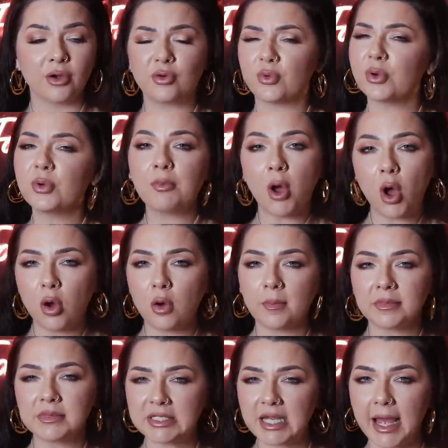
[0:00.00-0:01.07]
group
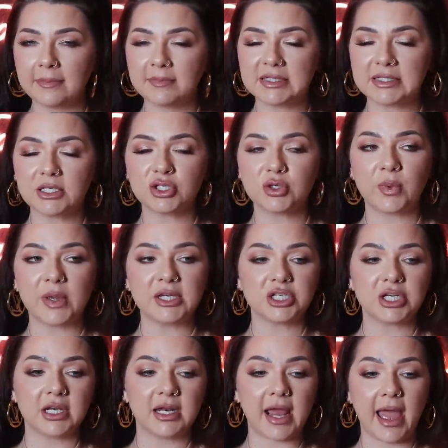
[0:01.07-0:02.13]
home type situation,